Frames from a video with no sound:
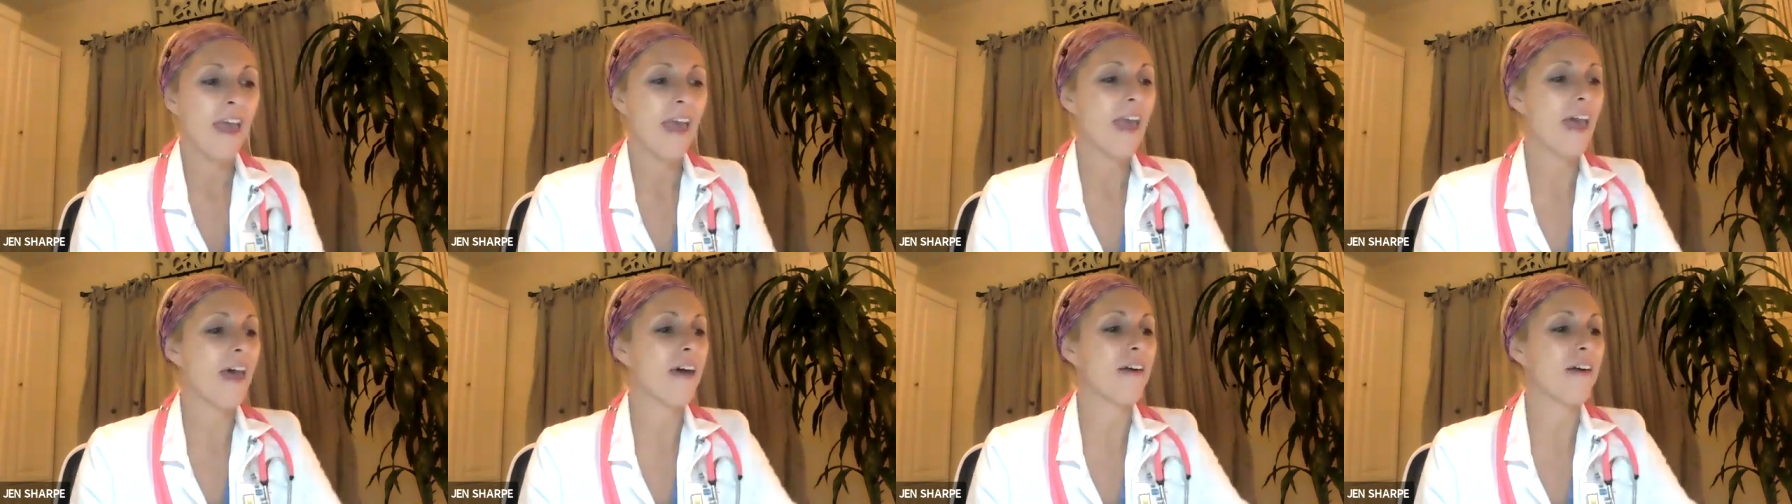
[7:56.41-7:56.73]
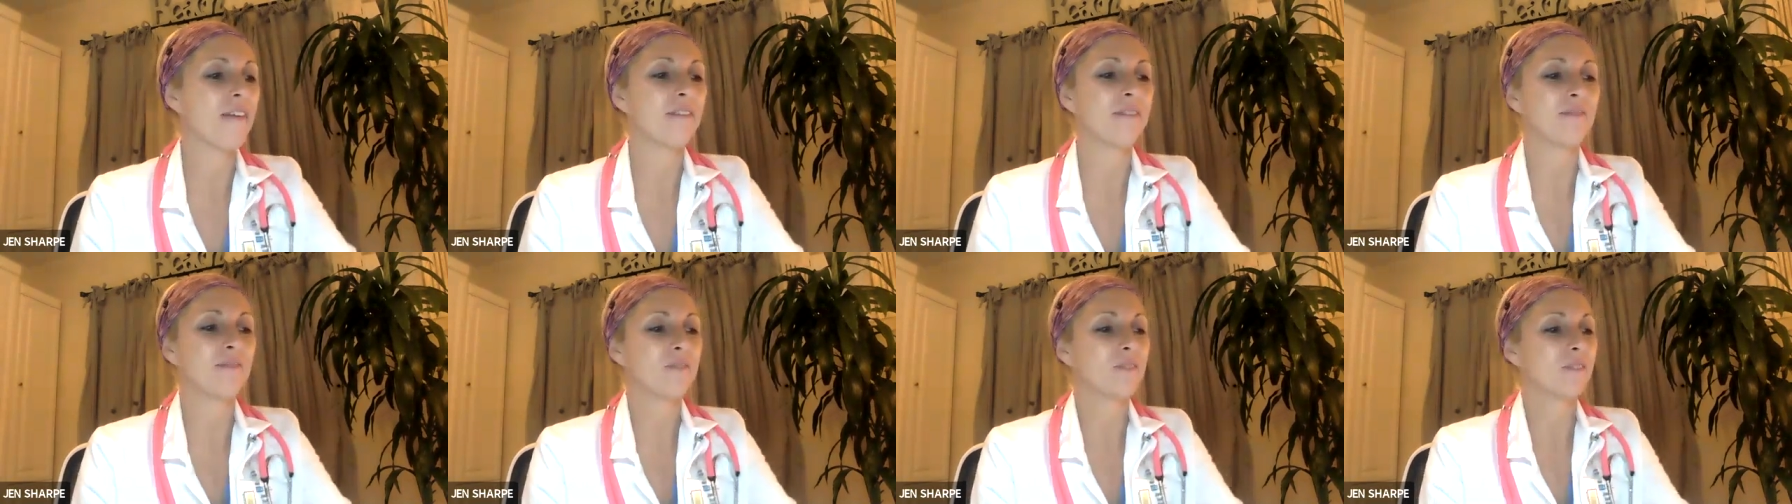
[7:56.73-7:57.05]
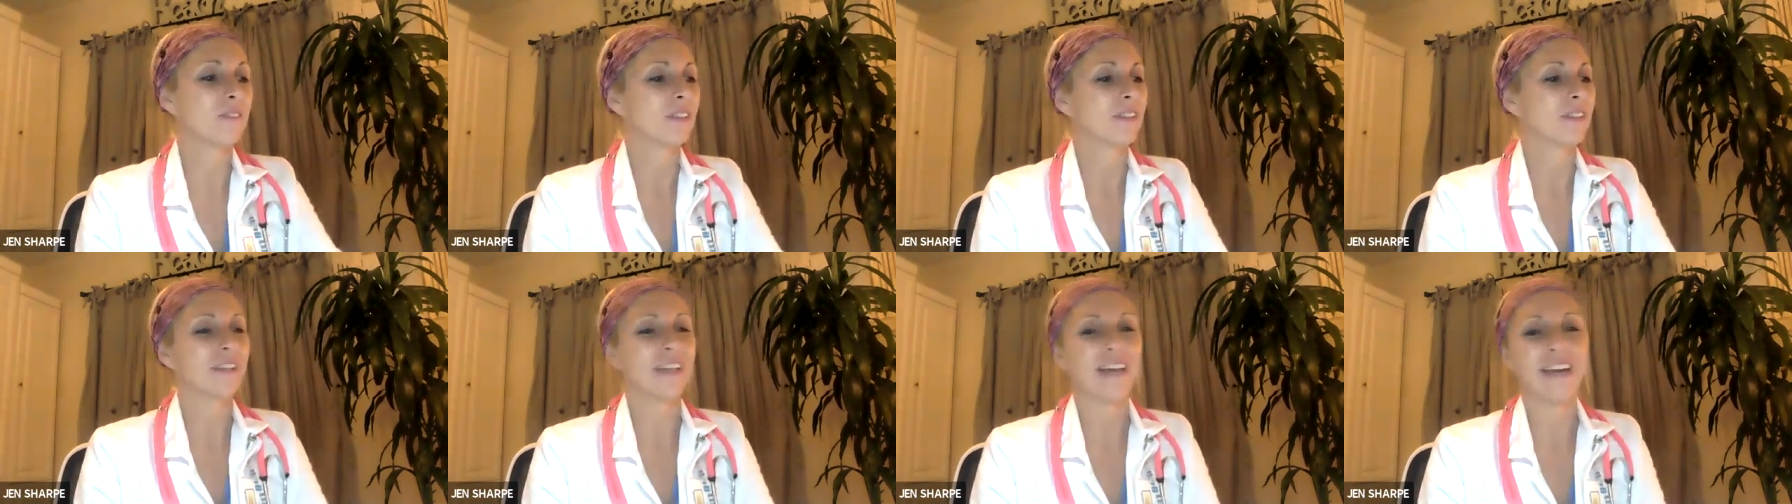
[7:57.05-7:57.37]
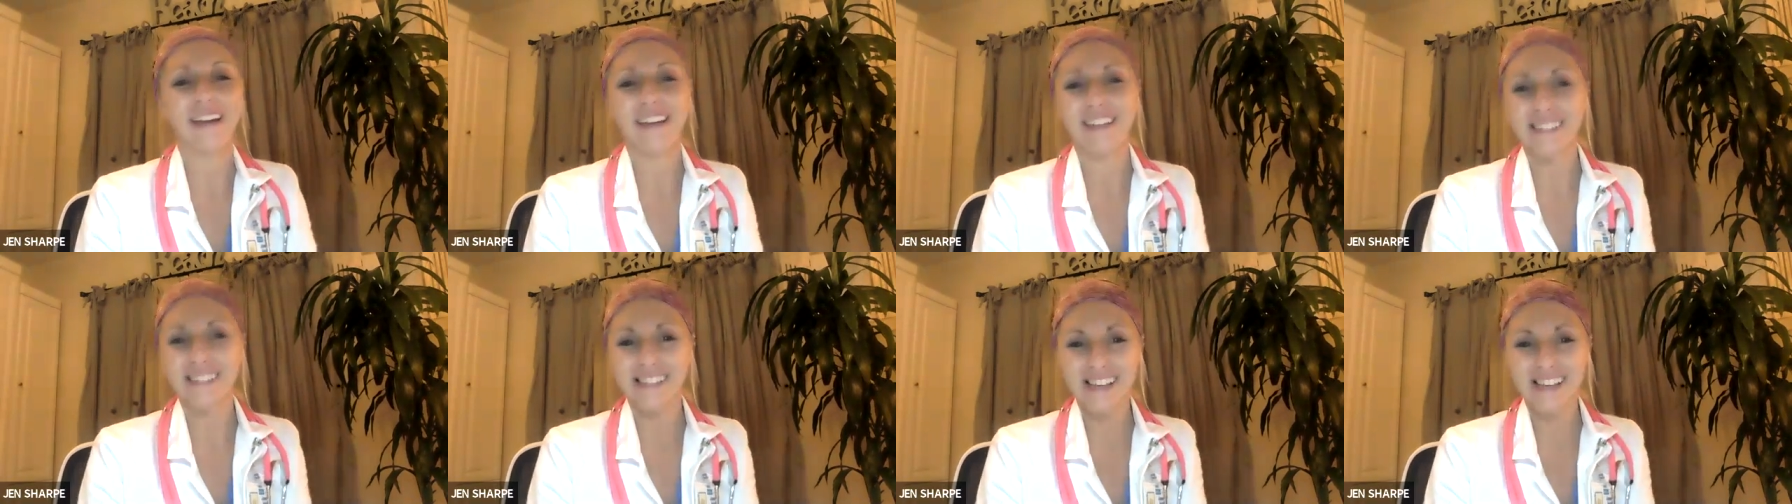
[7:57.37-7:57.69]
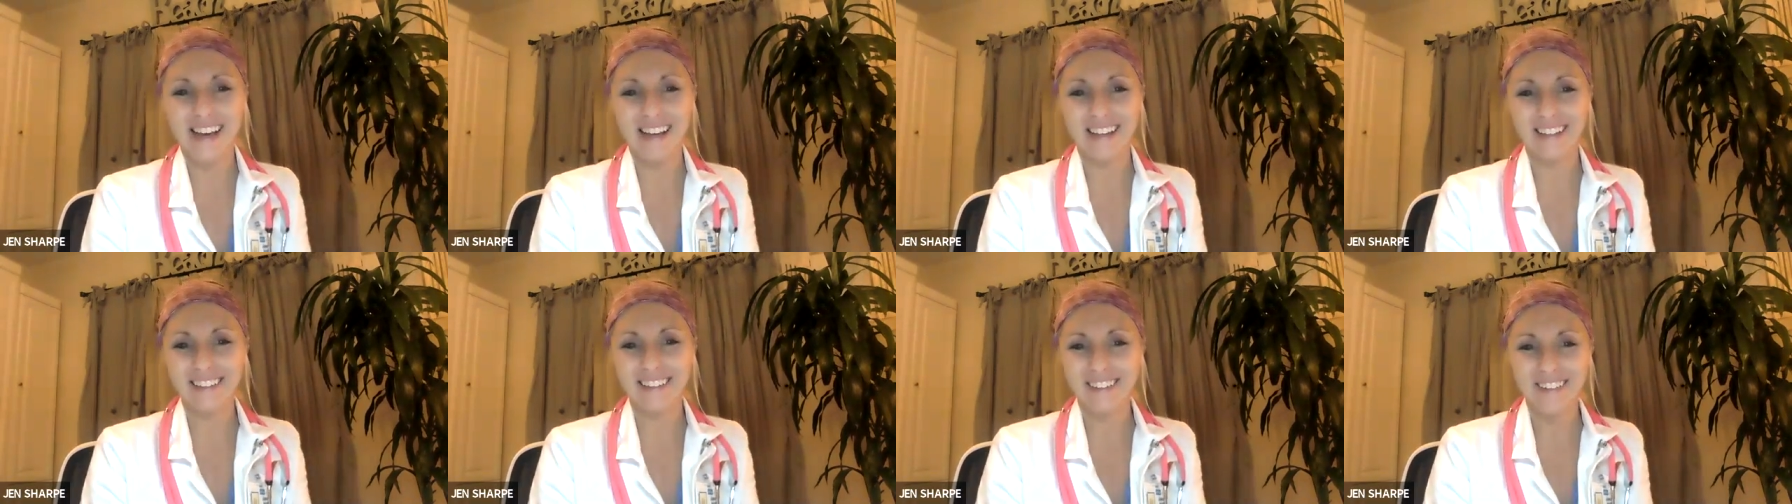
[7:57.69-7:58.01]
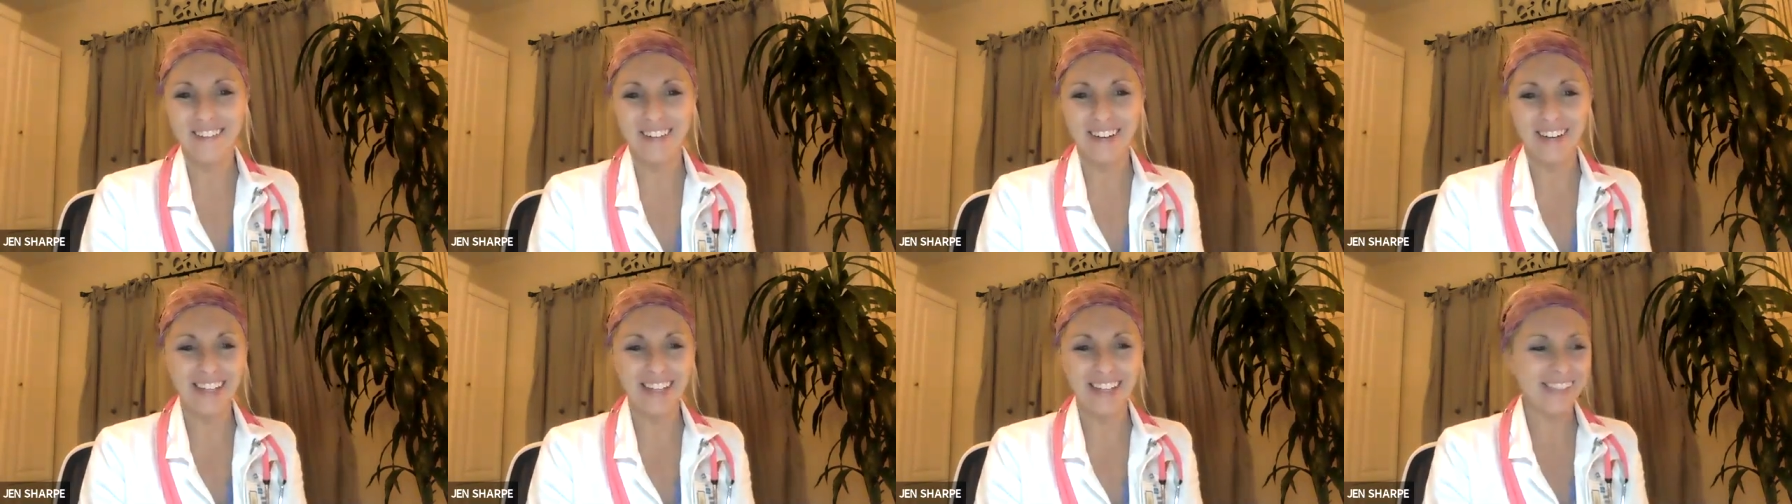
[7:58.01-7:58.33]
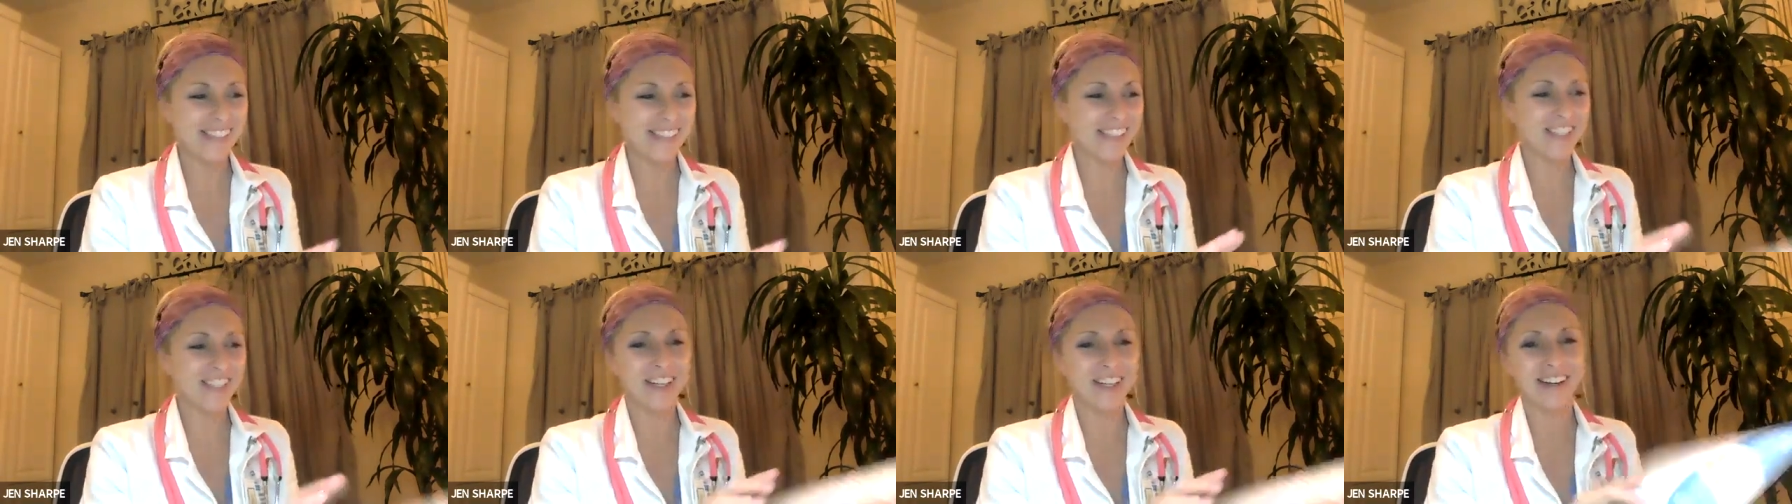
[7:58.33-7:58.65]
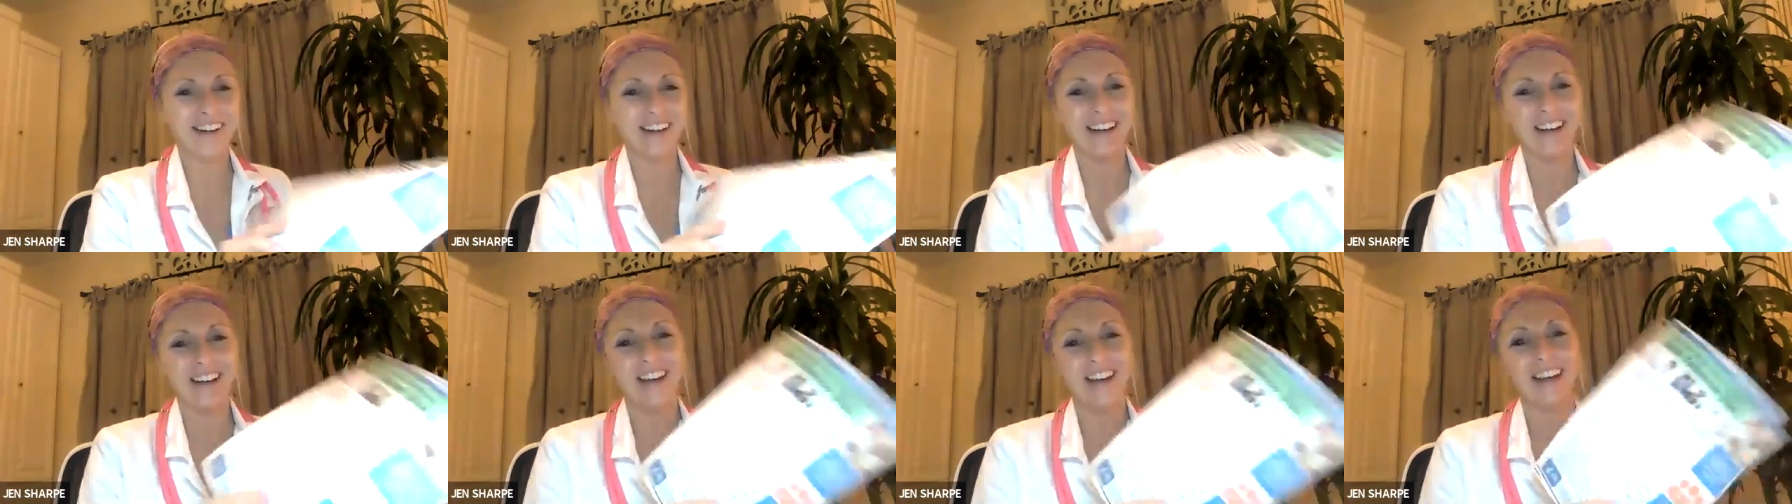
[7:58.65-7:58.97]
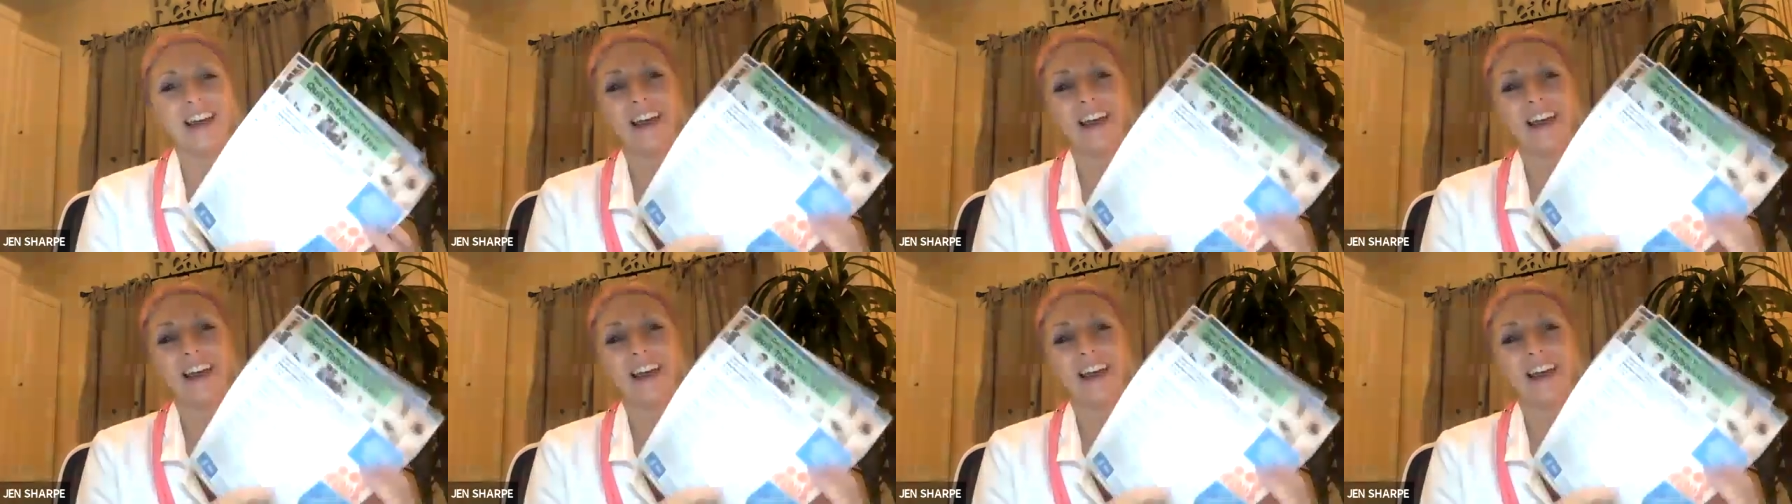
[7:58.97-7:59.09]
And like I said, quitting's a journey.